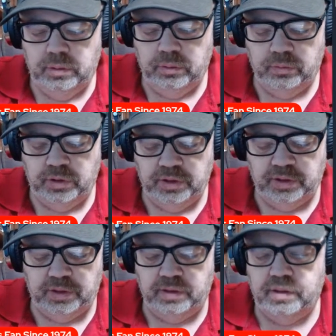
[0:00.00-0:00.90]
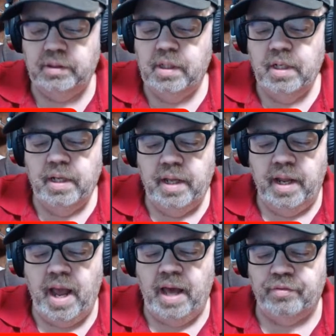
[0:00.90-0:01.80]
who just
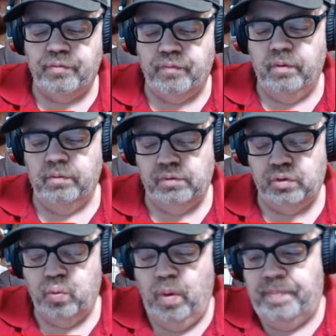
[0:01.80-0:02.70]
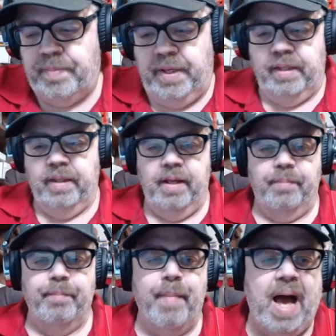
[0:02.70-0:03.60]
got through sweeping
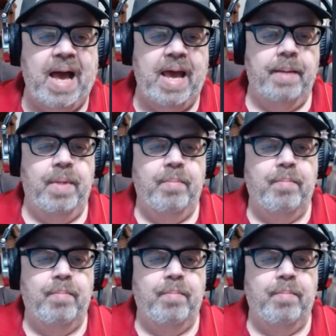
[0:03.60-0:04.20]
the Miami